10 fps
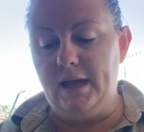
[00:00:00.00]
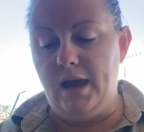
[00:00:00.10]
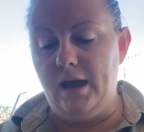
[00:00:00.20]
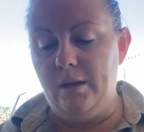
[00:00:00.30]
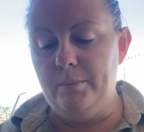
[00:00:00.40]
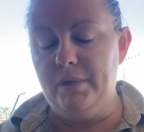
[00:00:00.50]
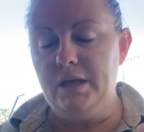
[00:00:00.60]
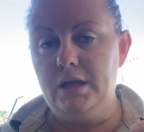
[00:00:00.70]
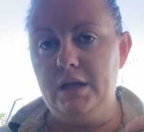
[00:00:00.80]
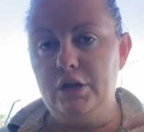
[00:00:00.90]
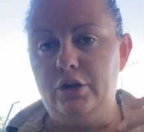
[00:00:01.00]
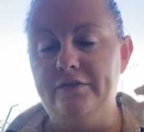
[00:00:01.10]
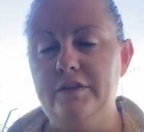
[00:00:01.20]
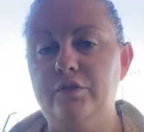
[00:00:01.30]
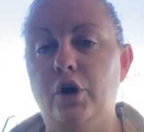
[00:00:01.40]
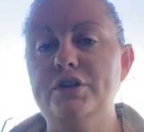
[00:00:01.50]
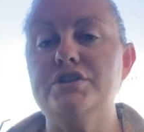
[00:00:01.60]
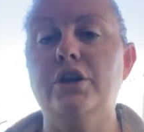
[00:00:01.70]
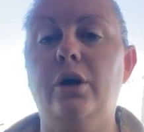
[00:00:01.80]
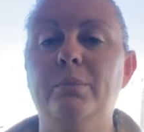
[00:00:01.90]
know, if you've
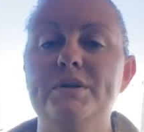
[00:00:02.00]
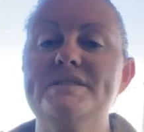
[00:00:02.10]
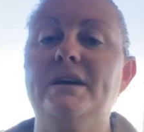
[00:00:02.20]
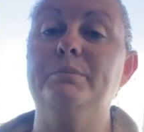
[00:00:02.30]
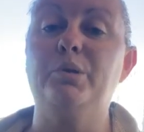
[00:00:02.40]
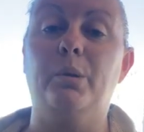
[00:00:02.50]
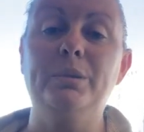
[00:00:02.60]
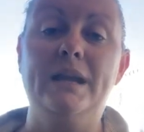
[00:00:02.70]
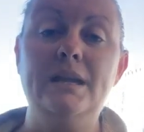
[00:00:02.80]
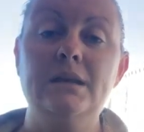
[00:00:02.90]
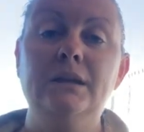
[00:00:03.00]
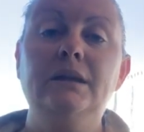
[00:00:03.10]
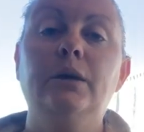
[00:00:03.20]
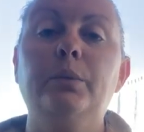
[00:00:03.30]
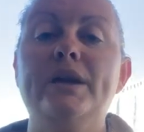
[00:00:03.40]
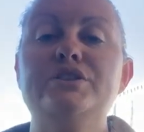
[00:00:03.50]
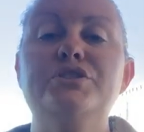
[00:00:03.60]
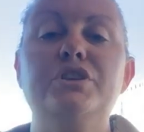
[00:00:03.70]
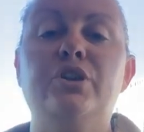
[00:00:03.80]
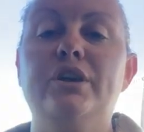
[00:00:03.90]
got your compost done properly,
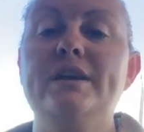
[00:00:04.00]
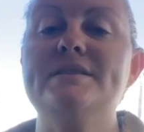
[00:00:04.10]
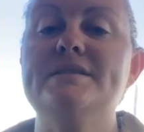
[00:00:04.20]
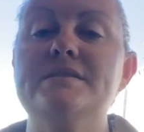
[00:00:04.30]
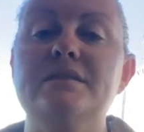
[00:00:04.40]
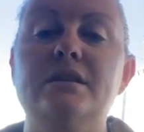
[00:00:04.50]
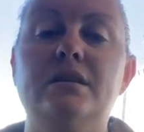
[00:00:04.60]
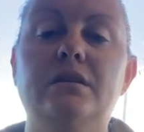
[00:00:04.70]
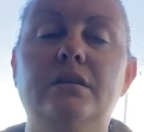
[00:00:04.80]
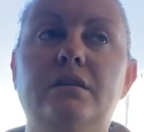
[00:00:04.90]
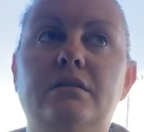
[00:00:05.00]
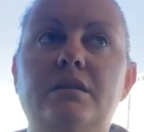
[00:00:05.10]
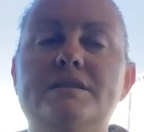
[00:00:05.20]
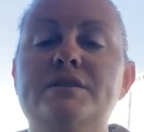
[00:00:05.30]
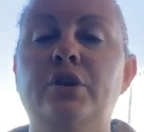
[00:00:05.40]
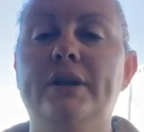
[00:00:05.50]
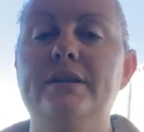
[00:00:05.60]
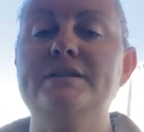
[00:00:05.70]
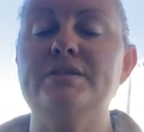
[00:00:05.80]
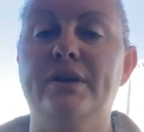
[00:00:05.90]
which, you know, it's not
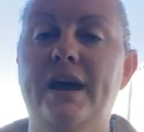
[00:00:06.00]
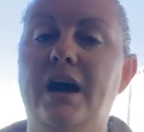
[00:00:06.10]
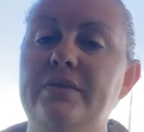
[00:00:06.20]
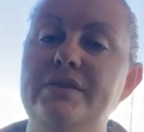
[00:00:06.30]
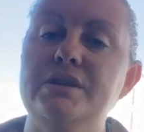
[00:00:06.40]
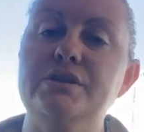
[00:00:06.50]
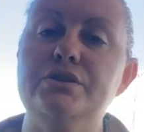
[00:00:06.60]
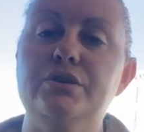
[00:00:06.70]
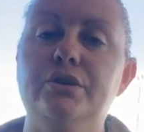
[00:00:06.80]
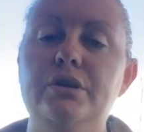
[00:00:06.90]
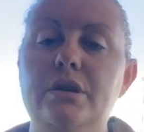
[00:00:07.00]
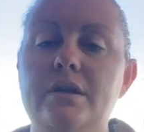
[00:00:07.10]
a hard thing to do.